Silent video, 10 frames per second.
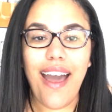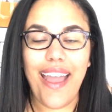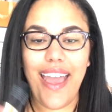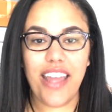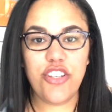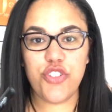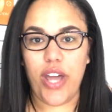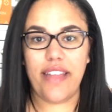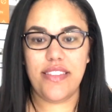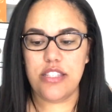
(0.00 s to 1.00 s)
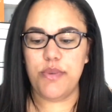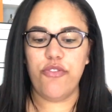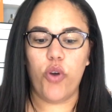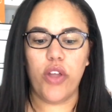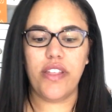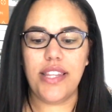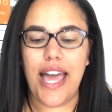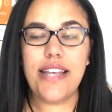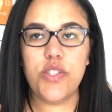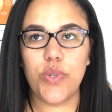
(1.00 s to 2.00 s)
I hadn't tried this before. The
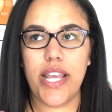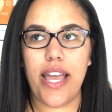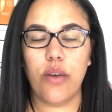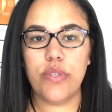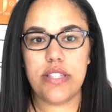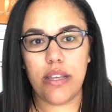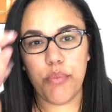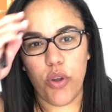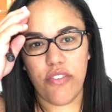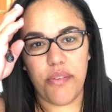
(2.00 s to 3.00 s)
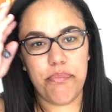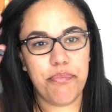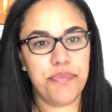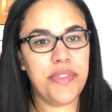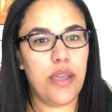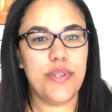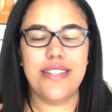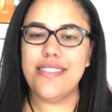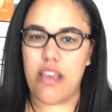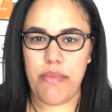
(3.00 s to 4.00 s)
last one I got was like more of it was
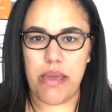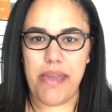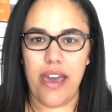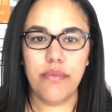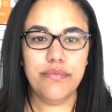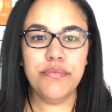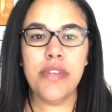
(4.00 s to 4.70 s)
a semi-matte.